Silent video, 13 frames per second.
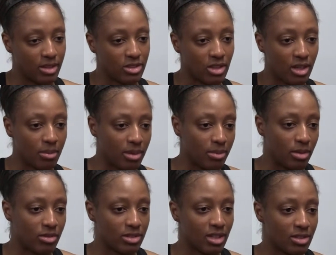try to play
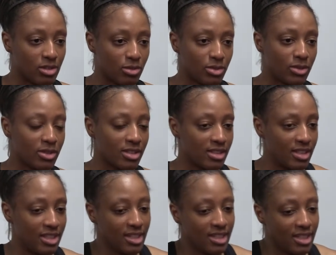both sides of the floor.
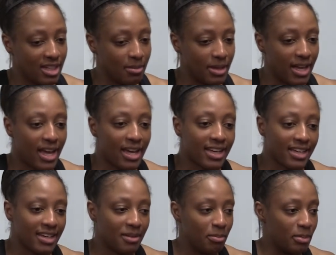I'm a hack,